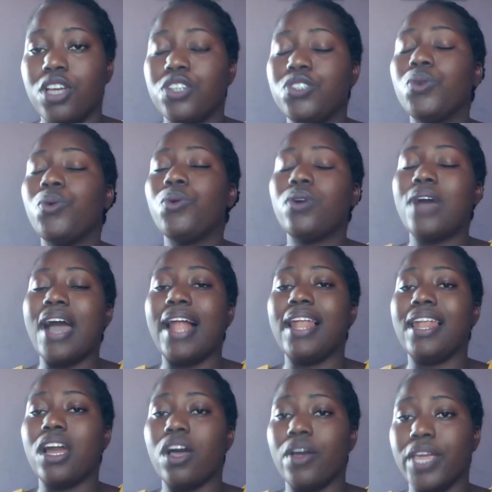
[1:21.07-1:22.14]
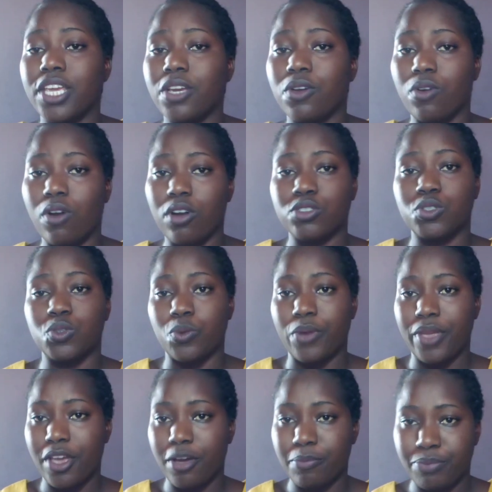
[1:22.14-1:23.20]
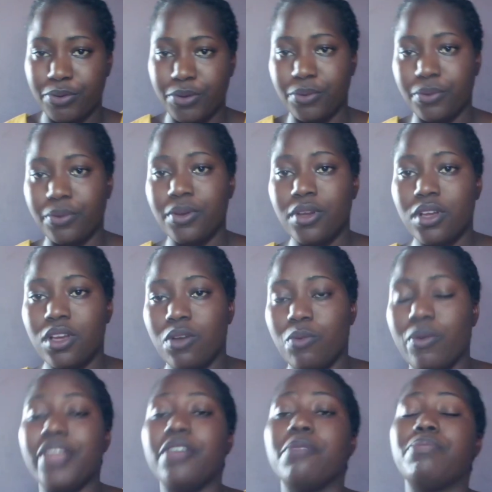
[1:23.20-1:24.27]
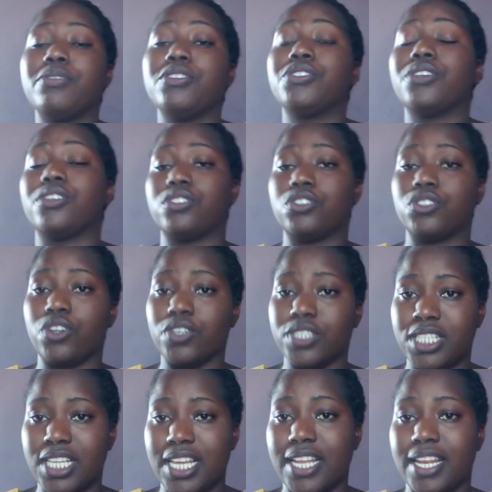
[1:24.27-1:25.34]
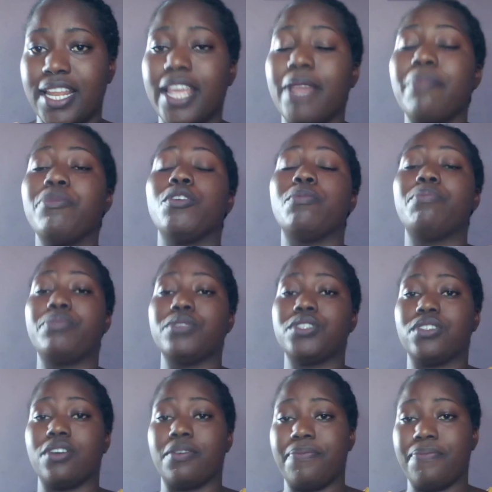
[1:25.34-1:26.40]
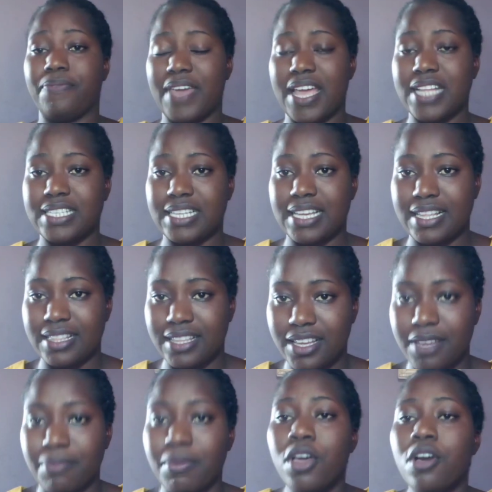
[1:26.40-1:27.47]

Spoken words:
You allowing God to help you. When you put your trust in Him, you put your faith in Him.